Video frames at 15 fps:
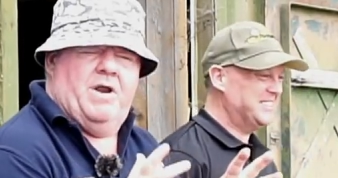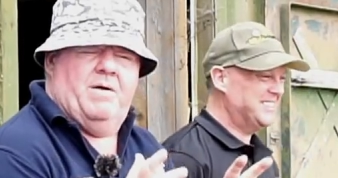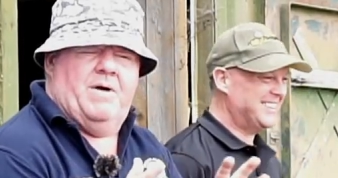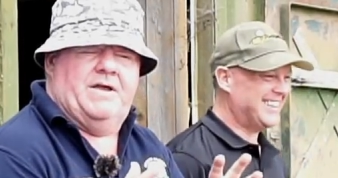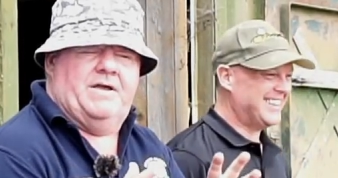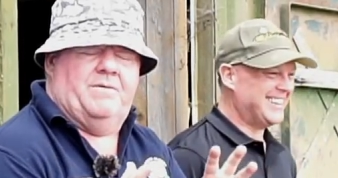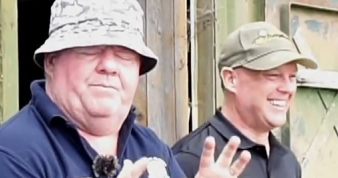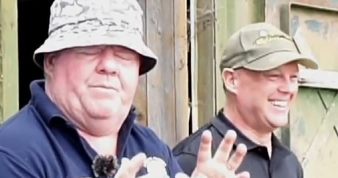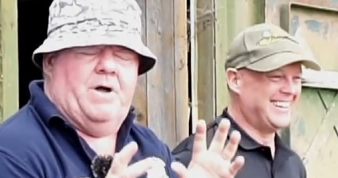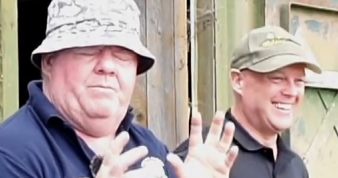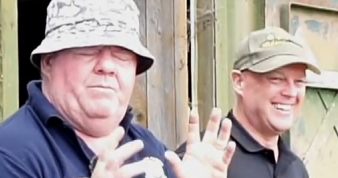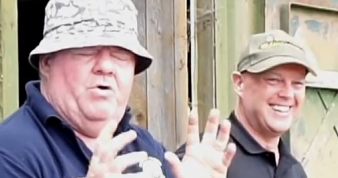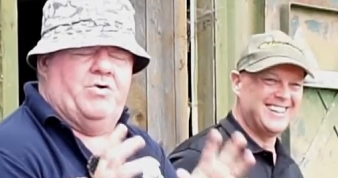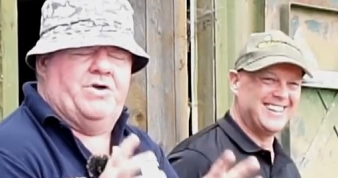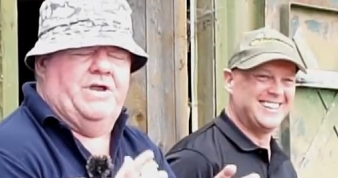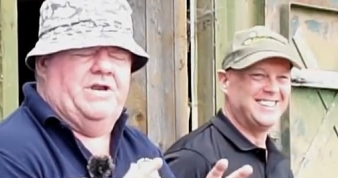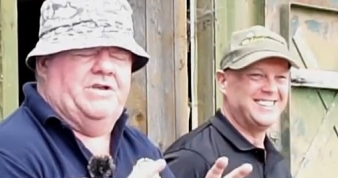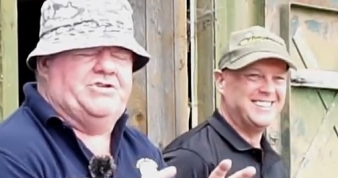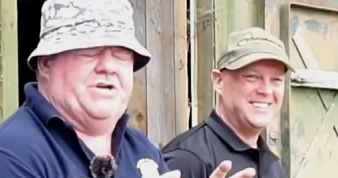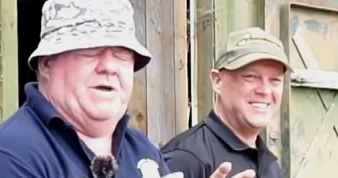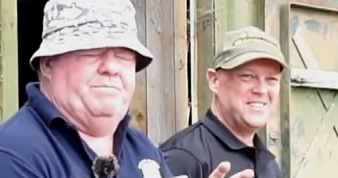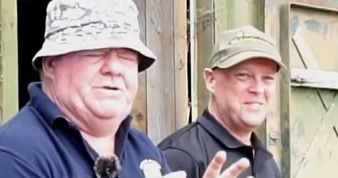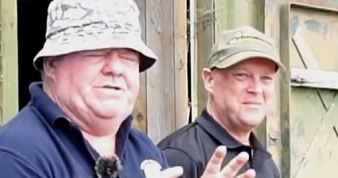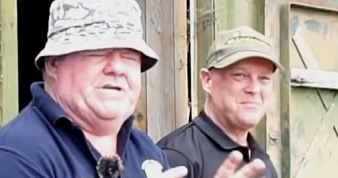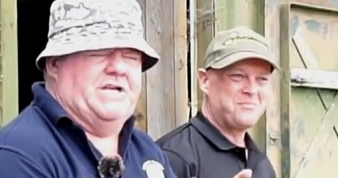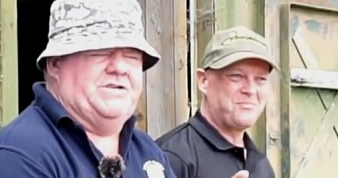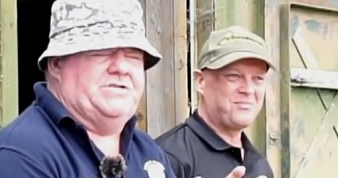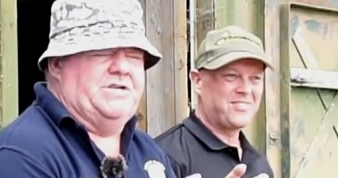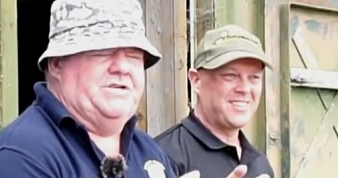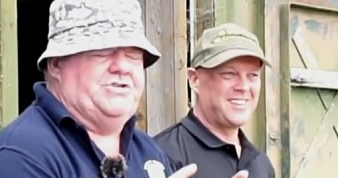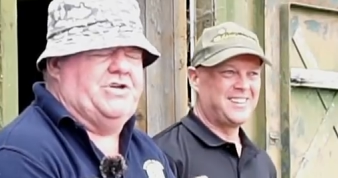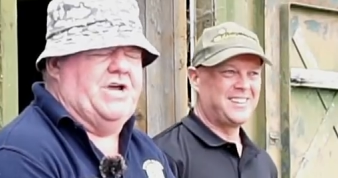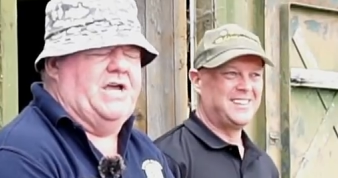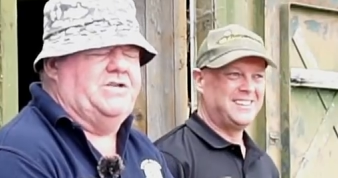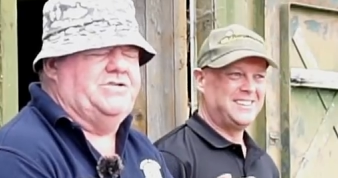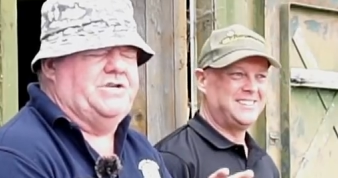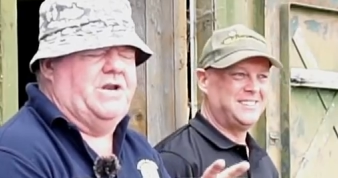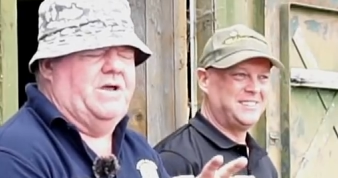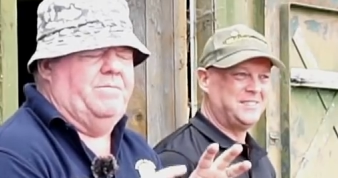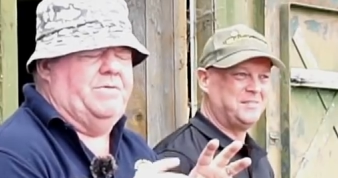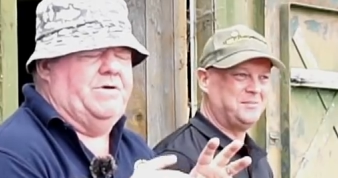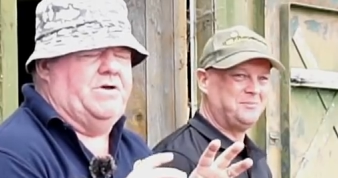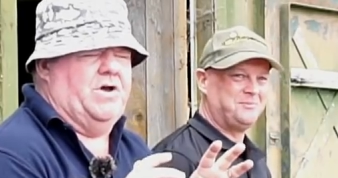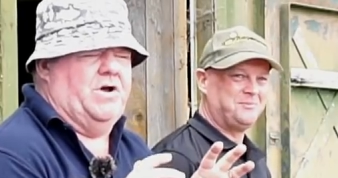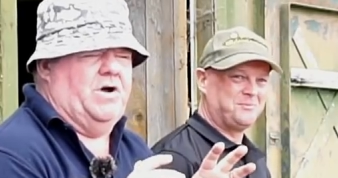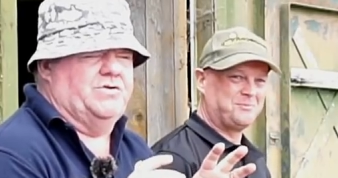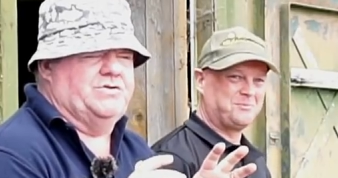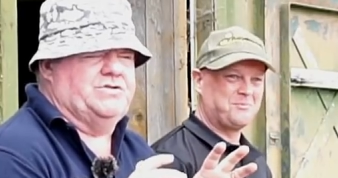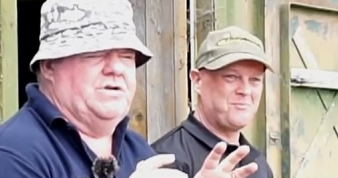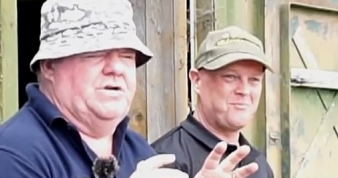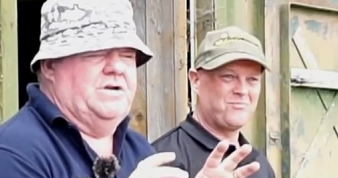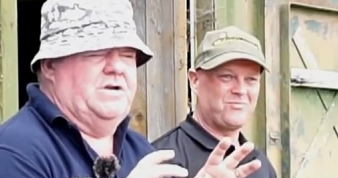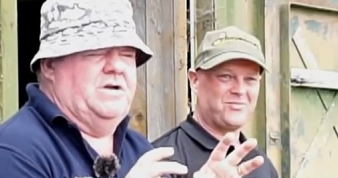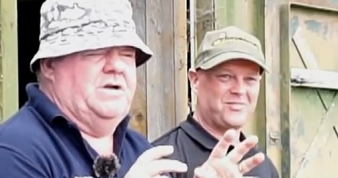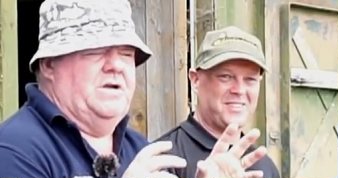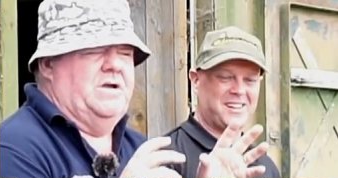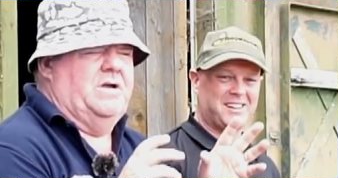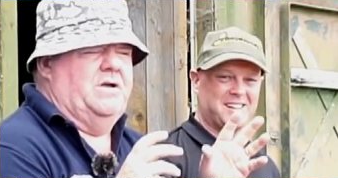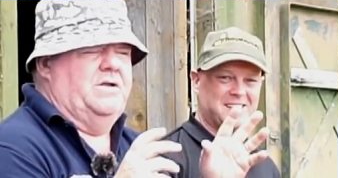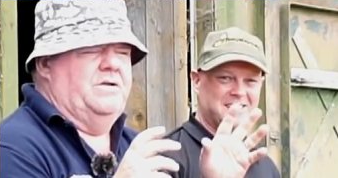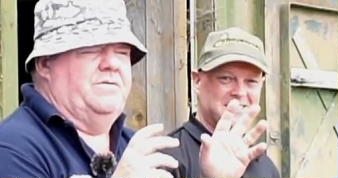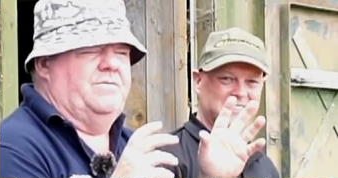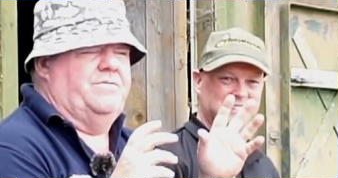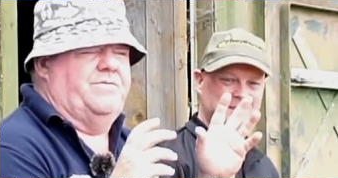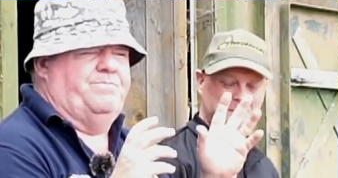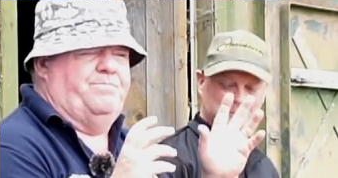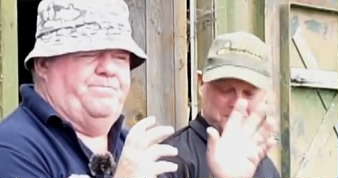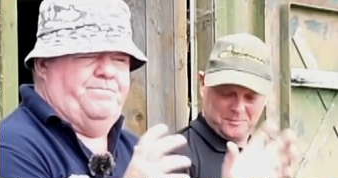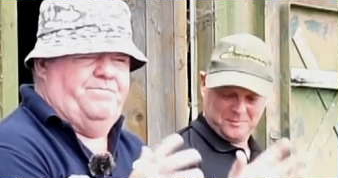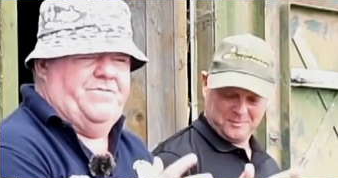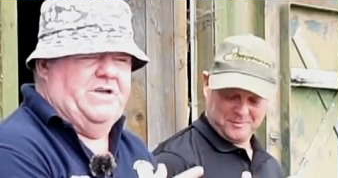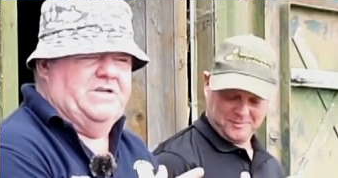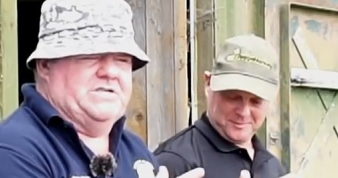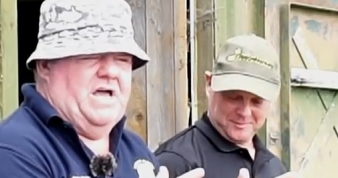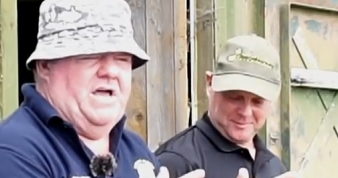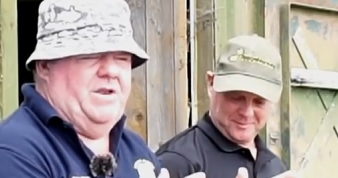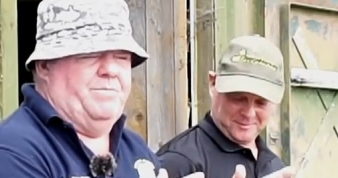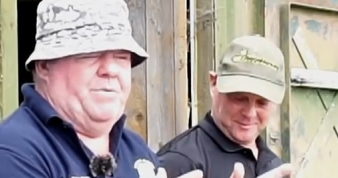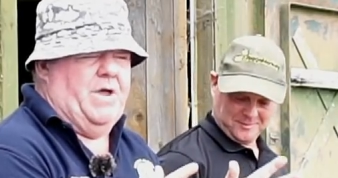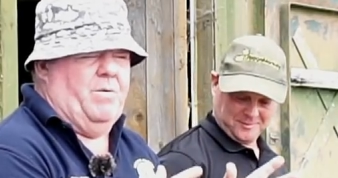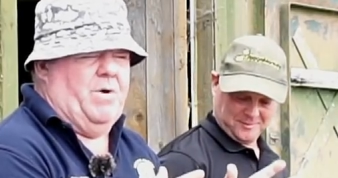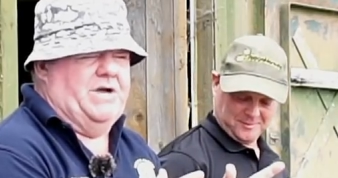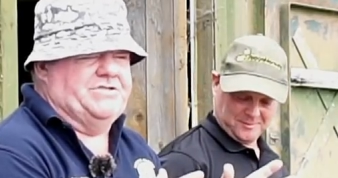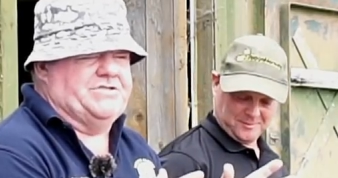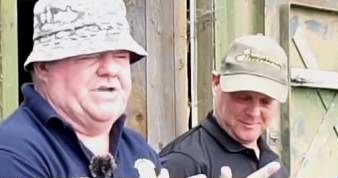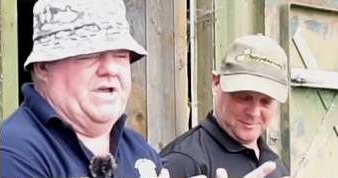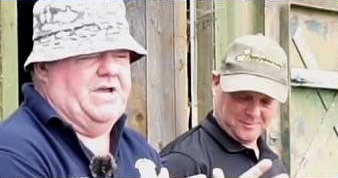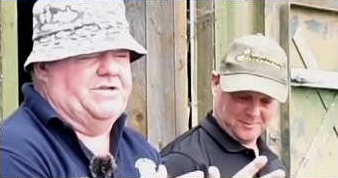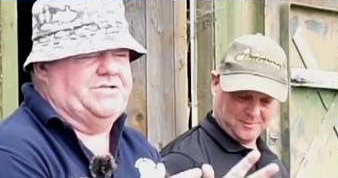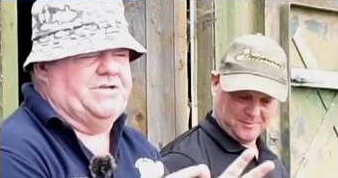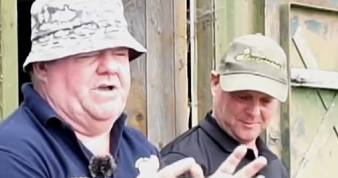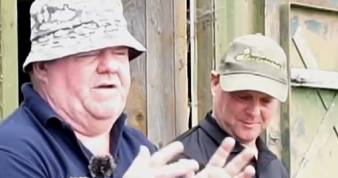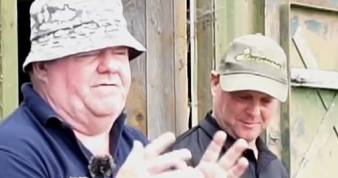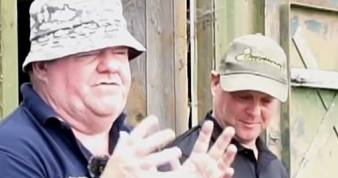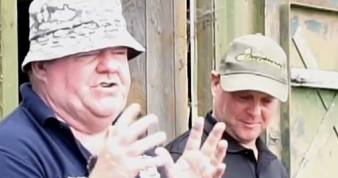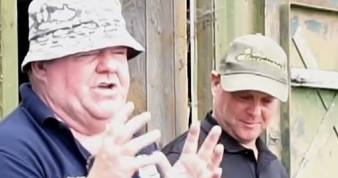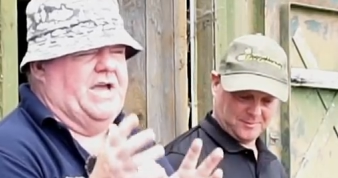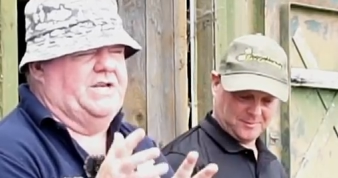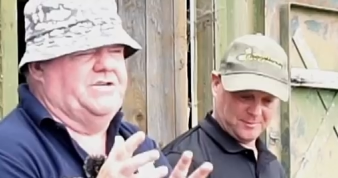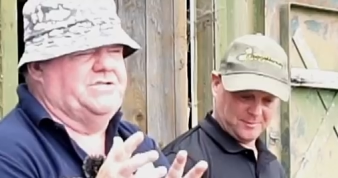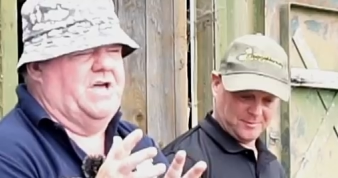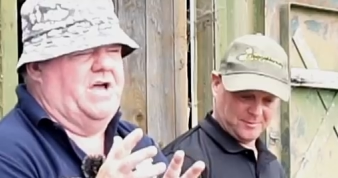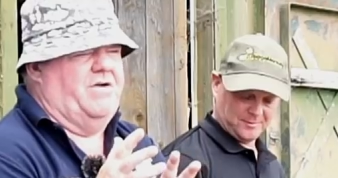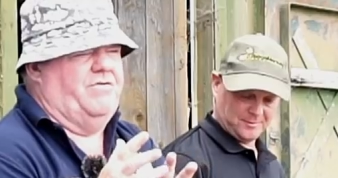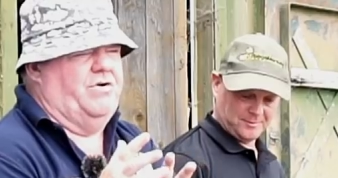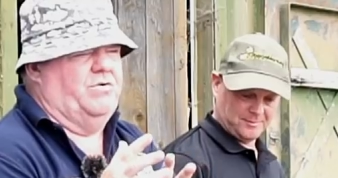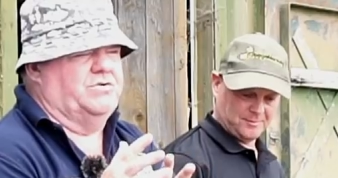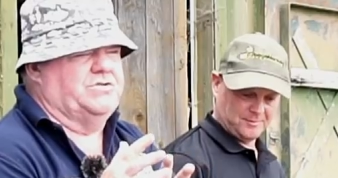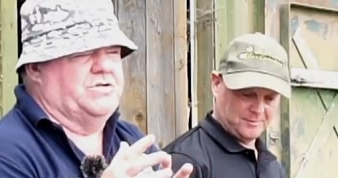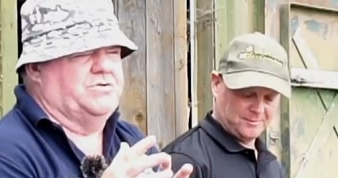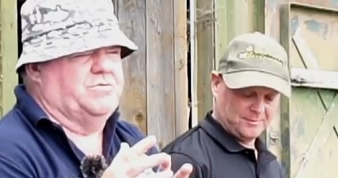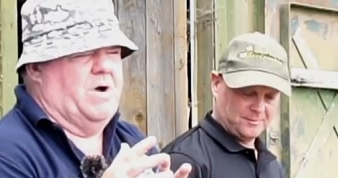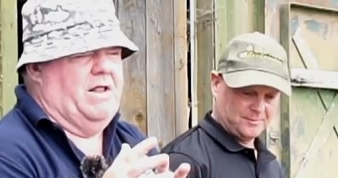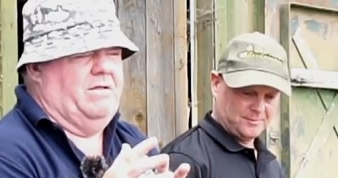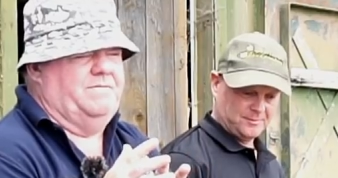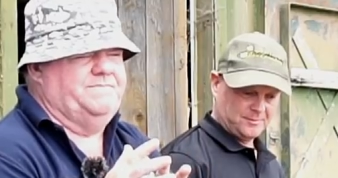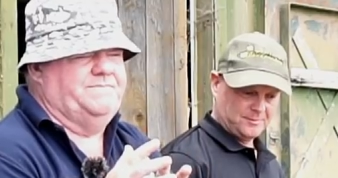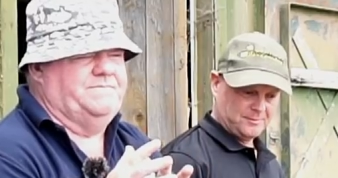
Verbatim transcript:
Speaker 1: what am I'm looking at potentially changing it because things like the BYCAC have changed their rules as well.